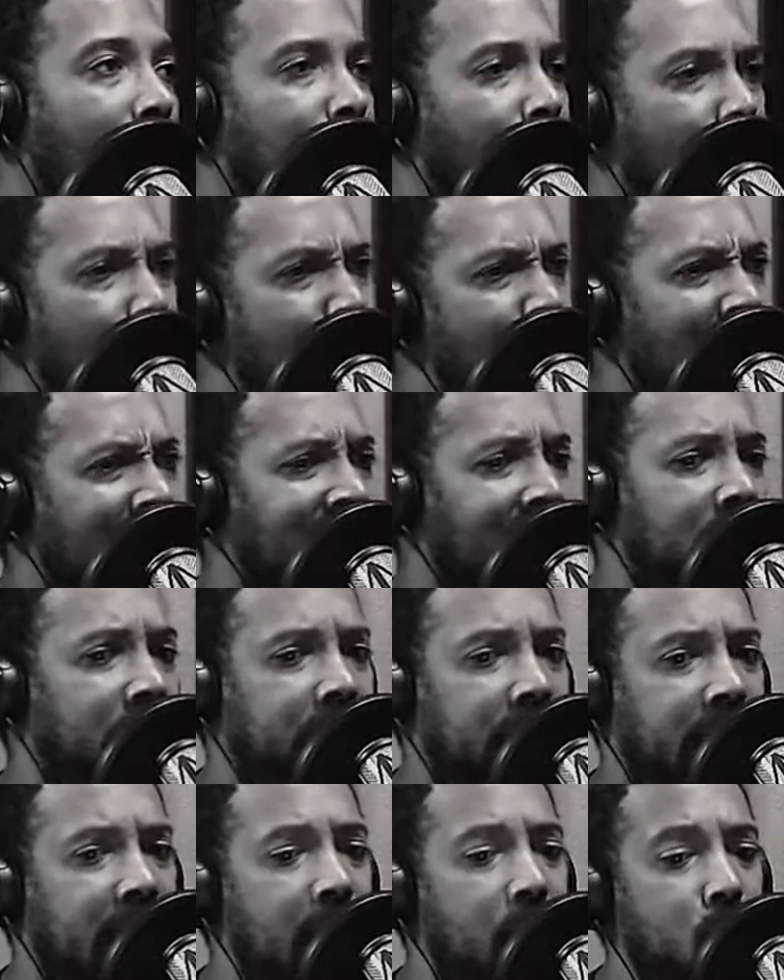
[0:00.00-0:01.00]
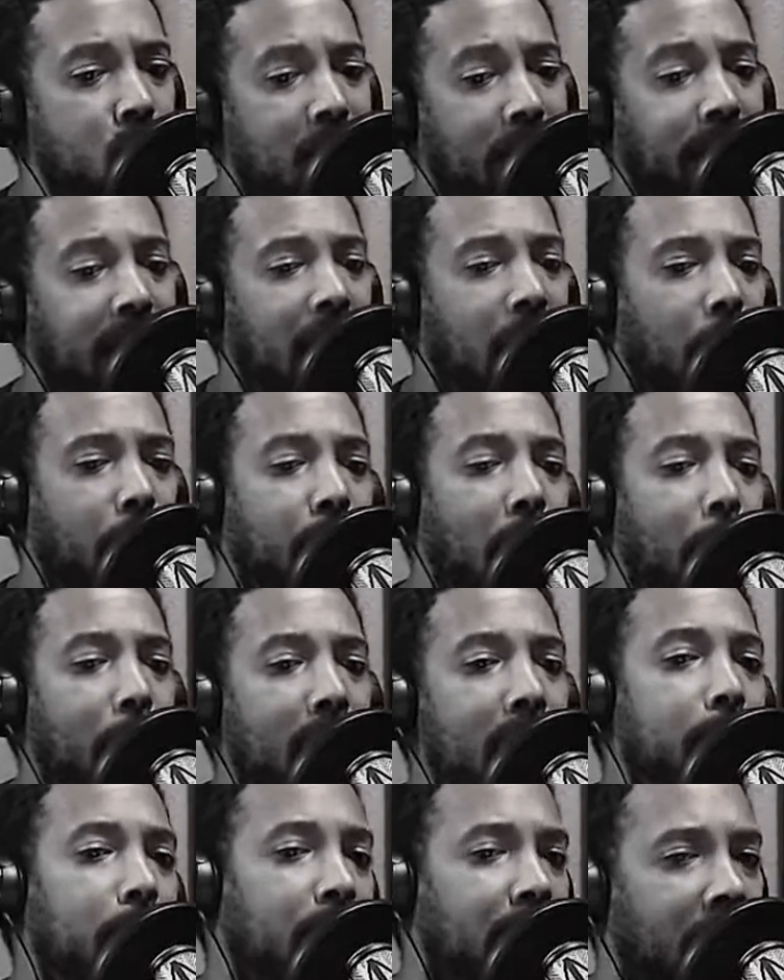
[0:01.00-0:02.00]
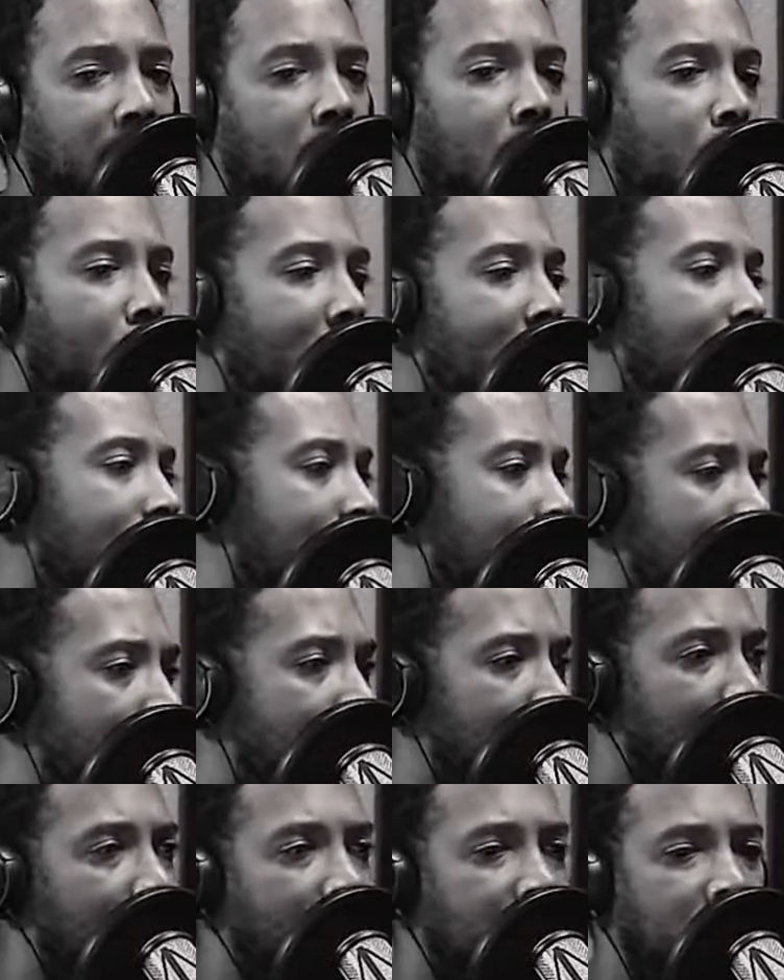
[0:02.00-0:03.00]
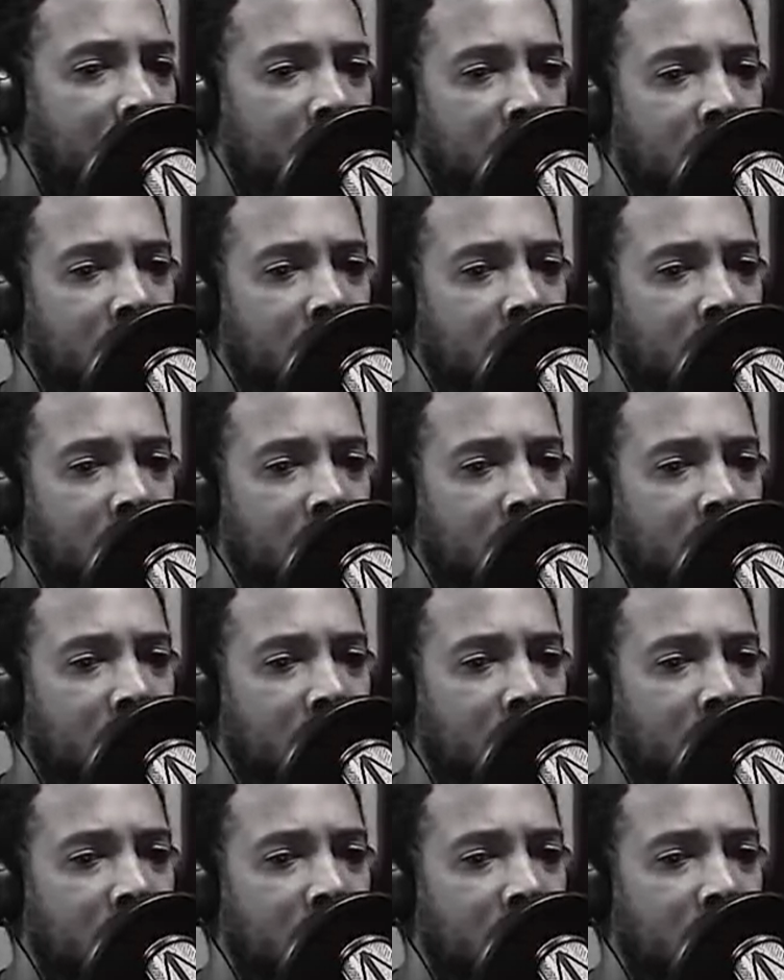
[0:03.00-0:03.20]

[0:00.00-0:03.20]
So you got to understand, you have to help the people that are around you.